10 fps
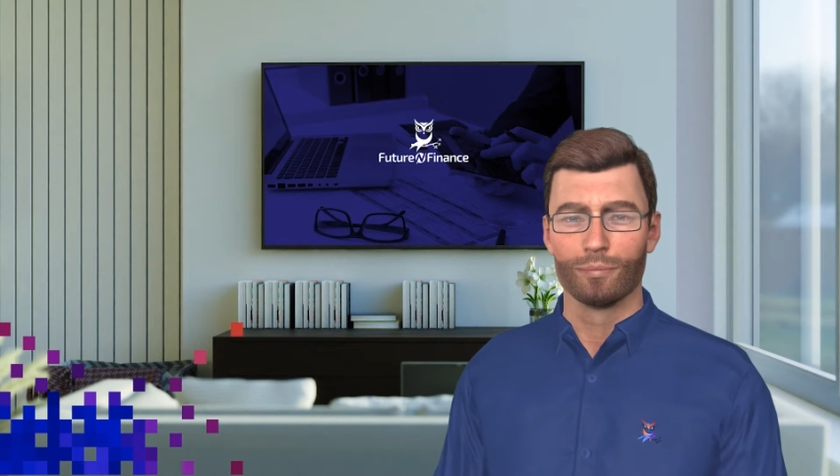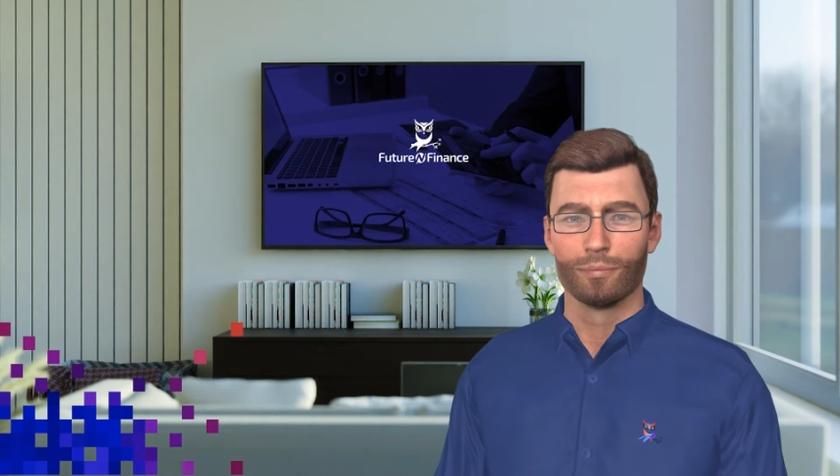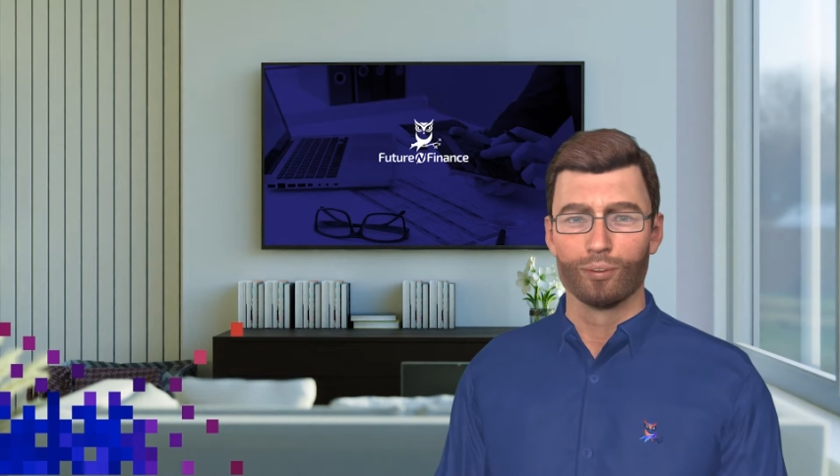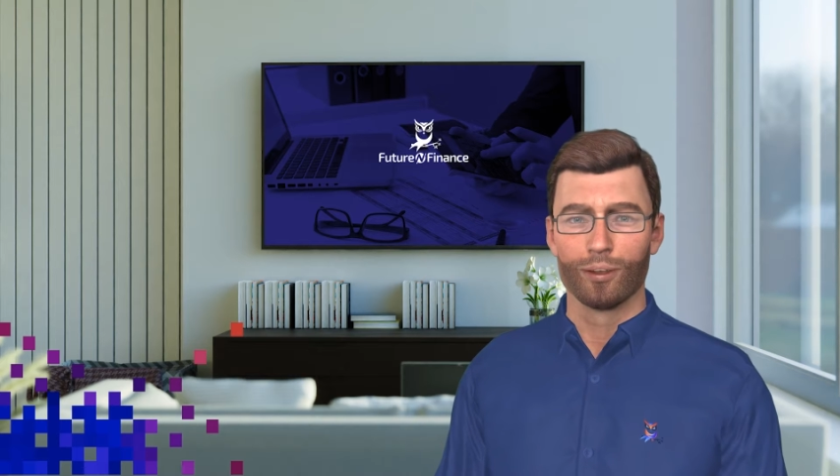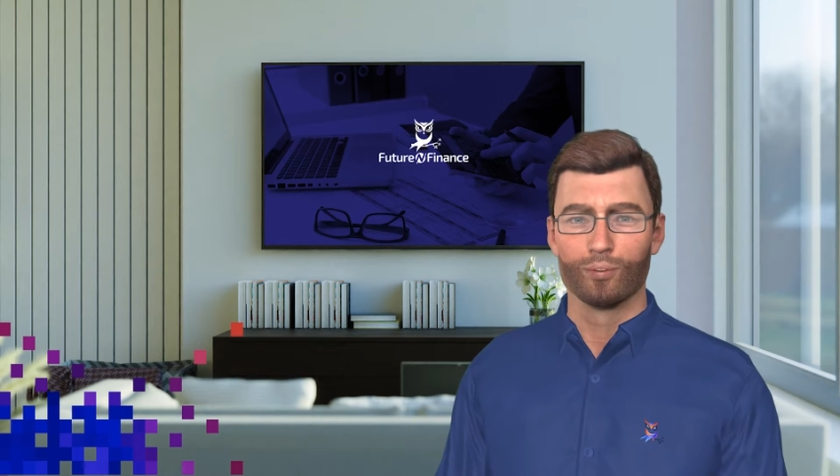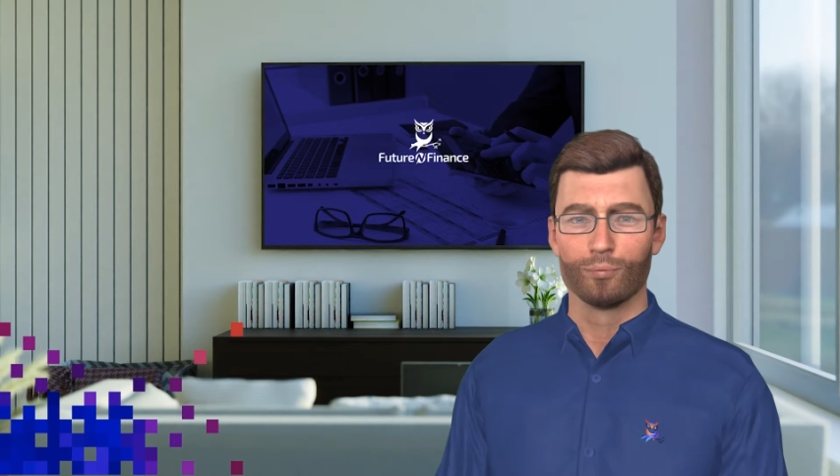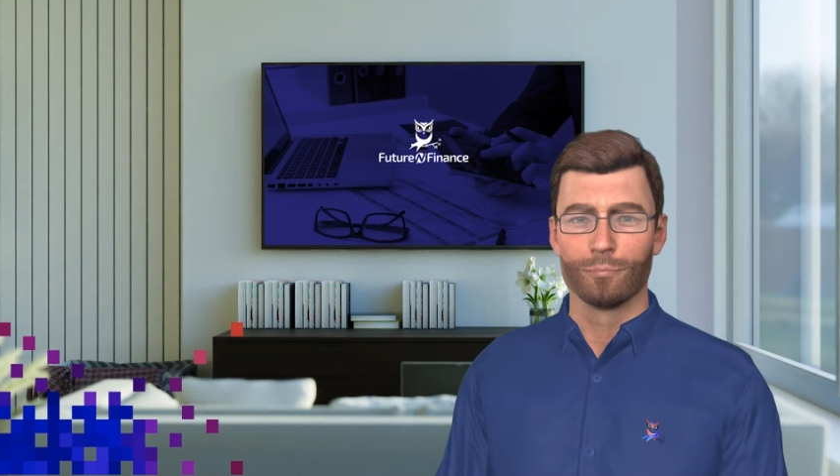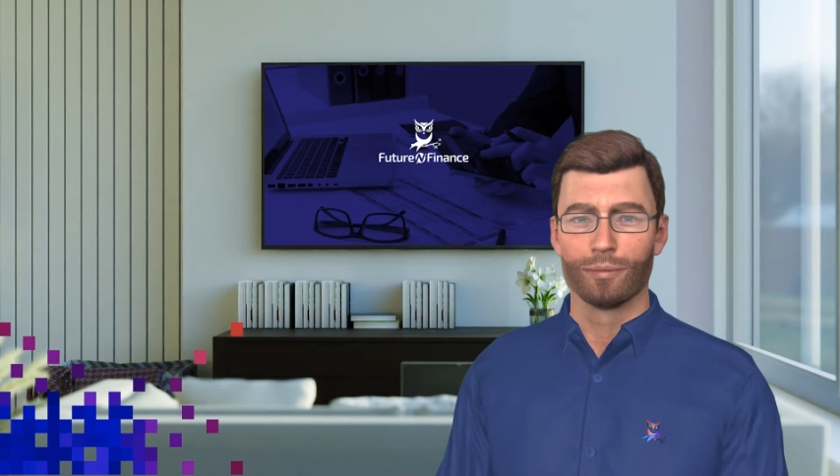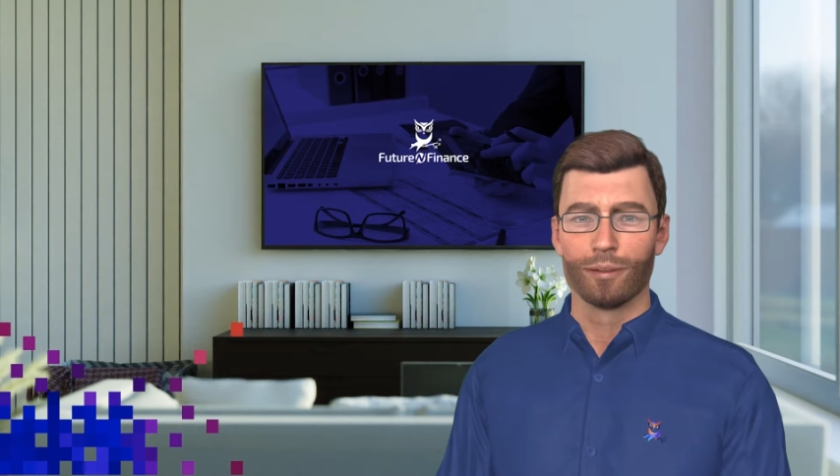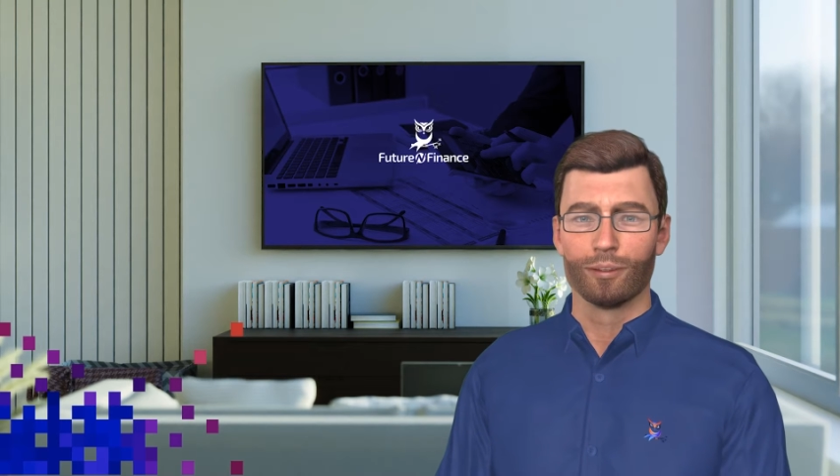Here
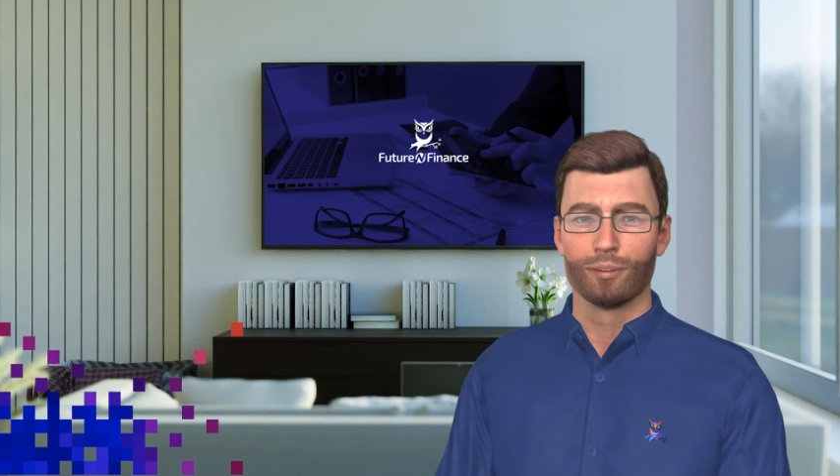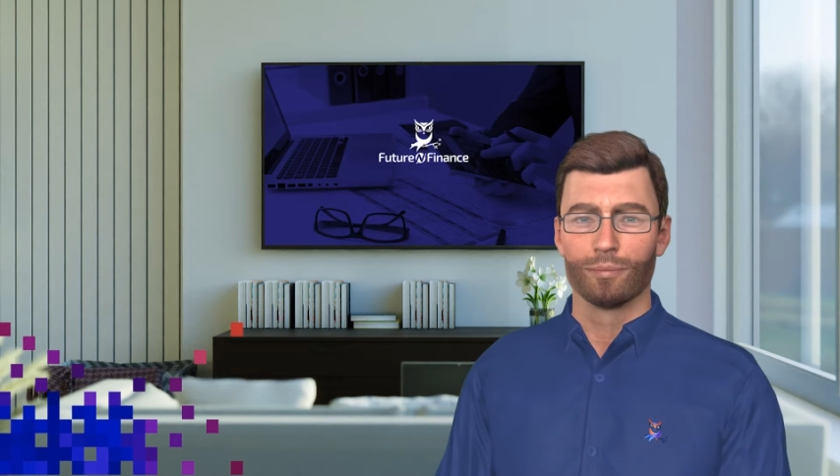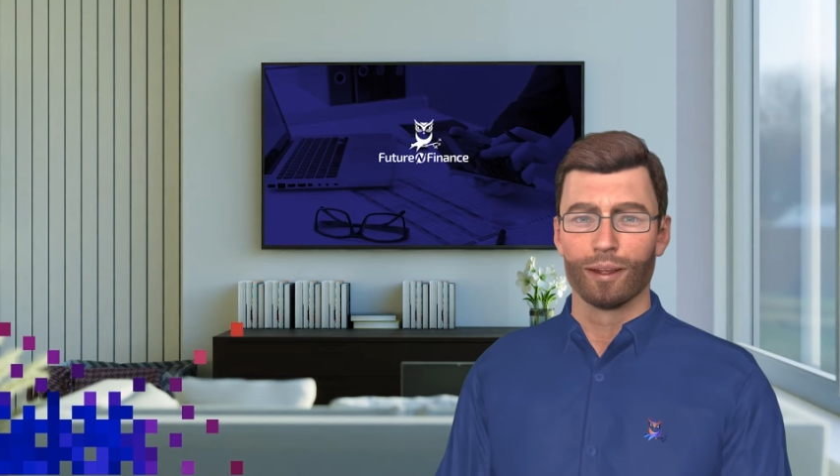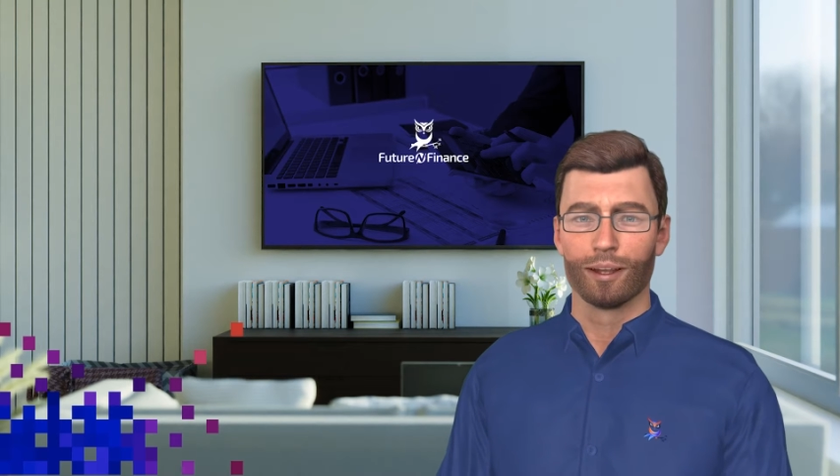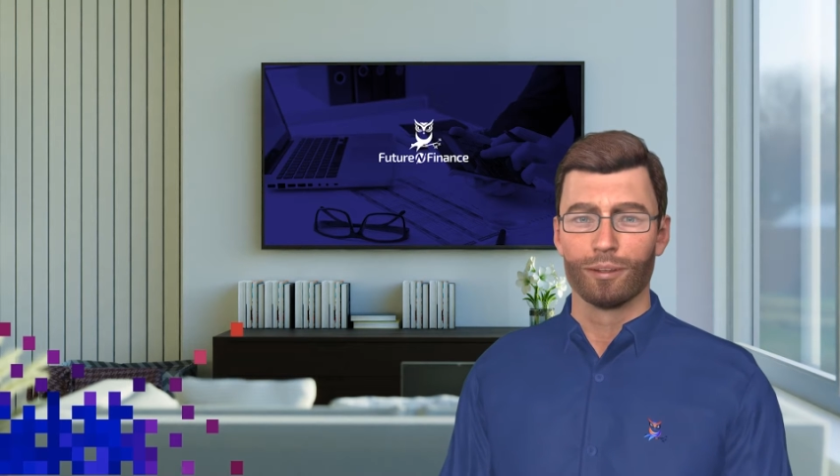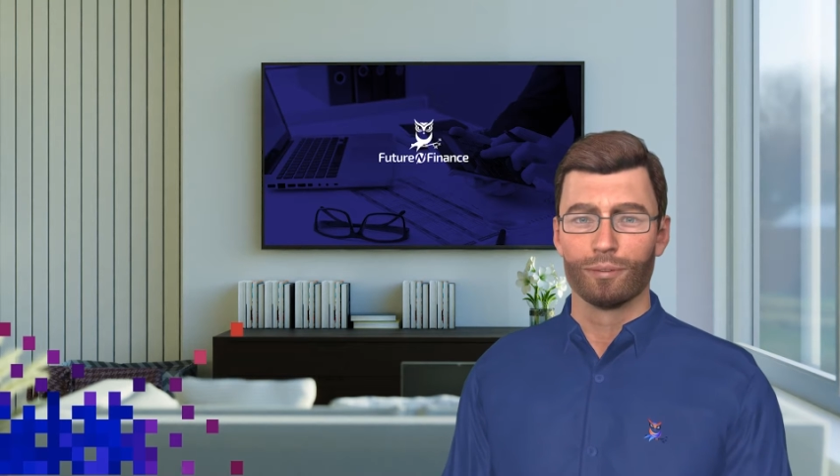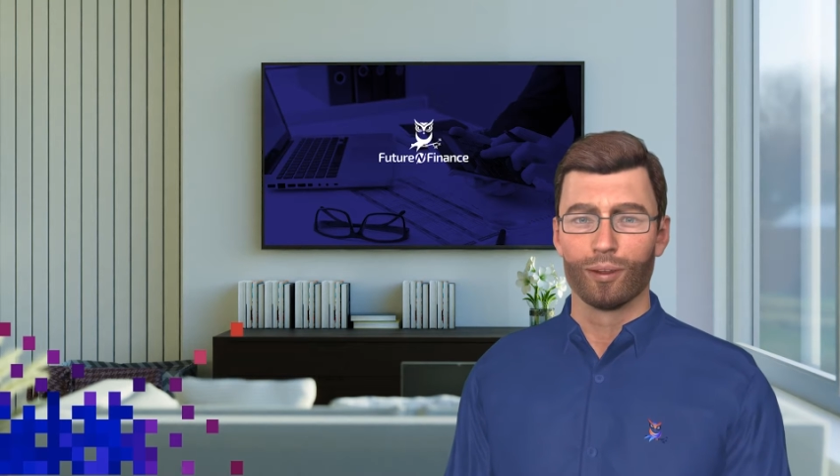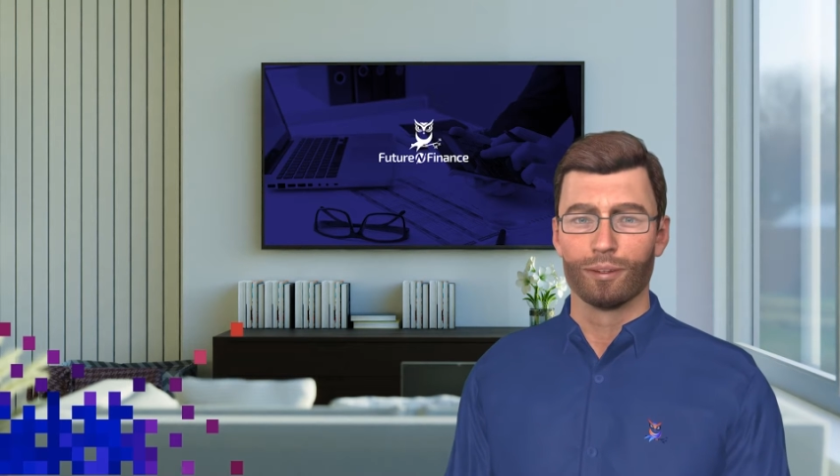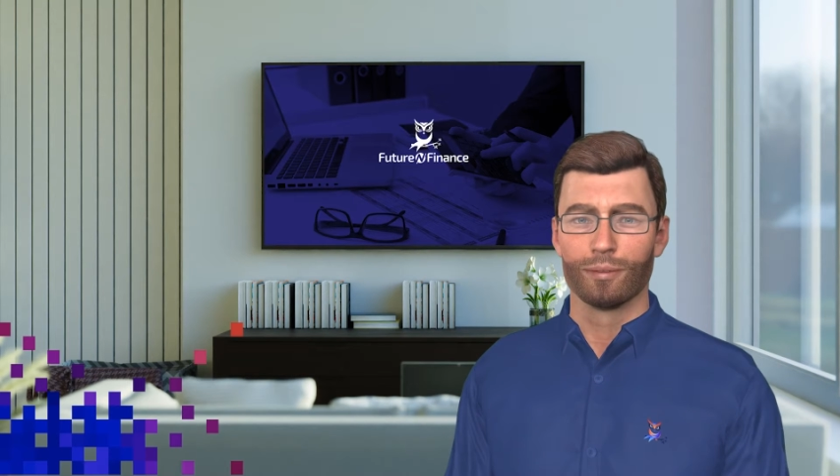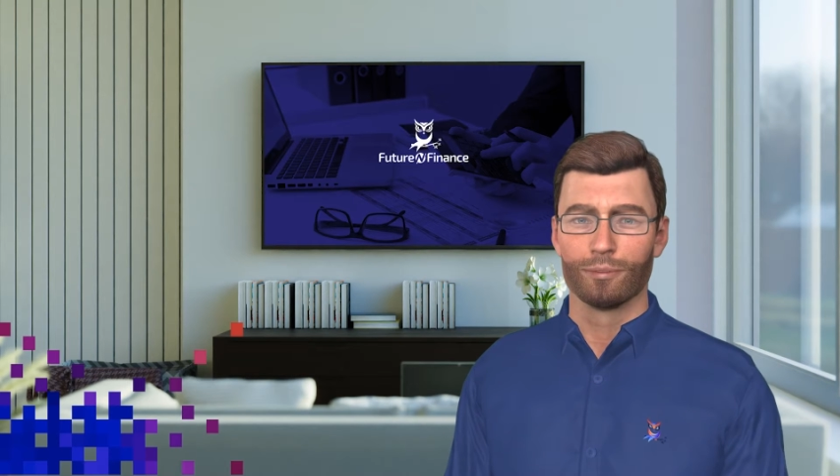too, we use a broker,
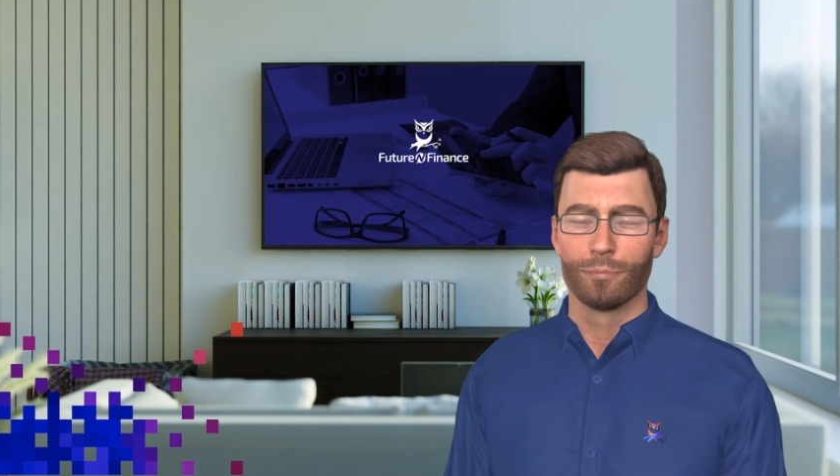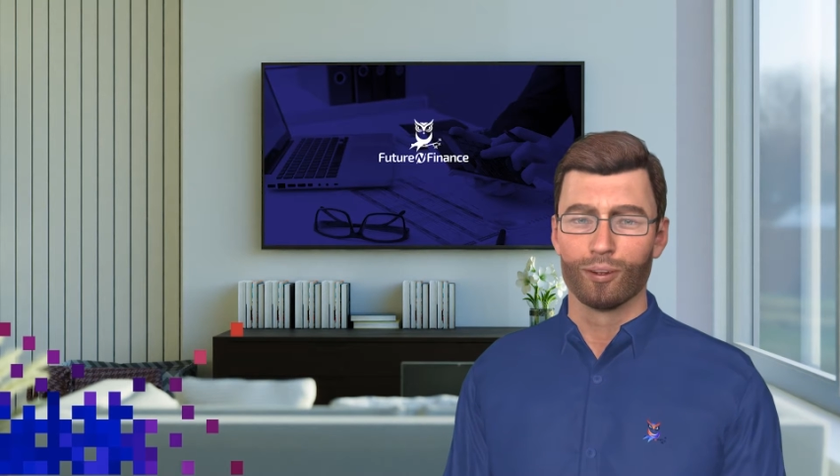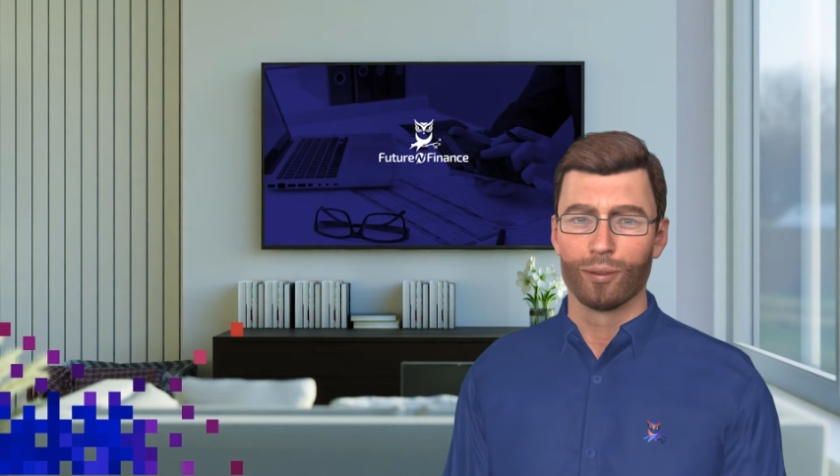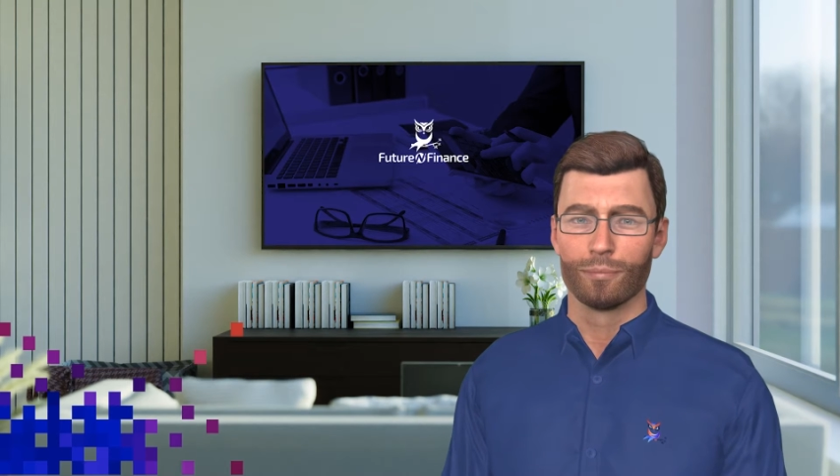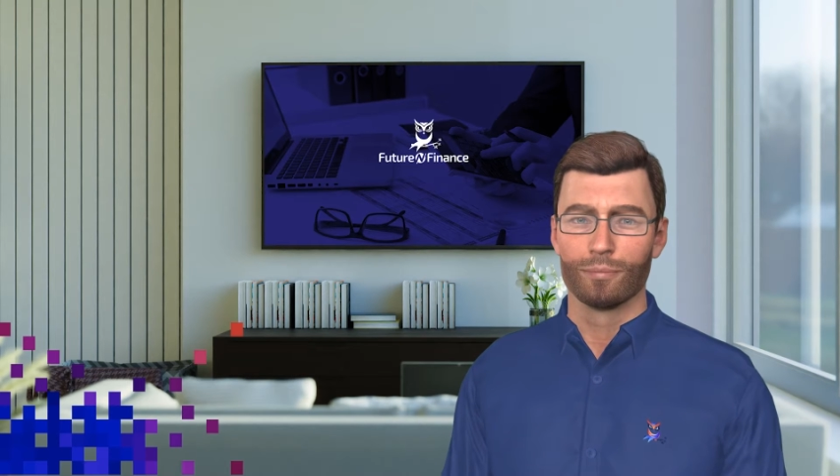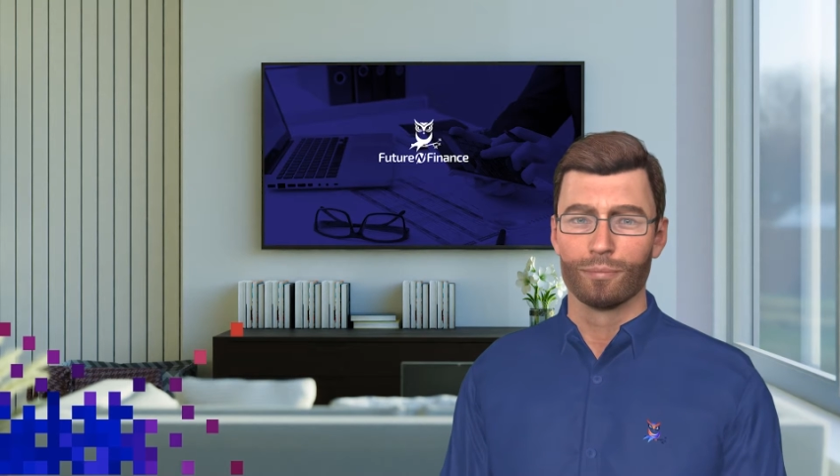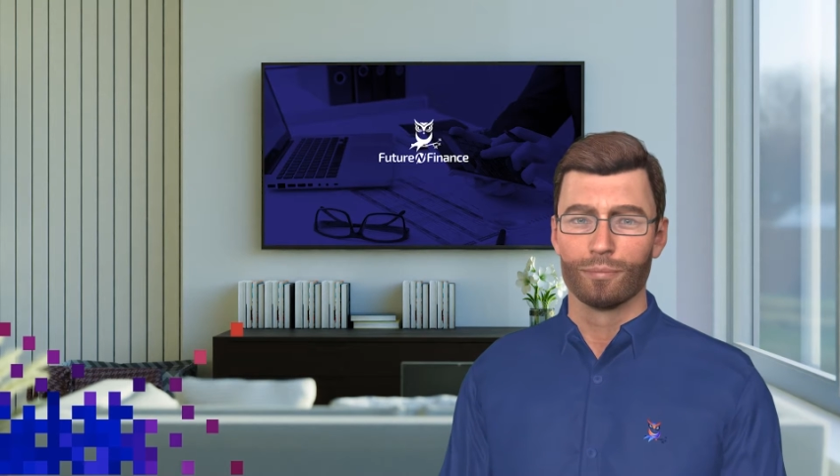just like last time.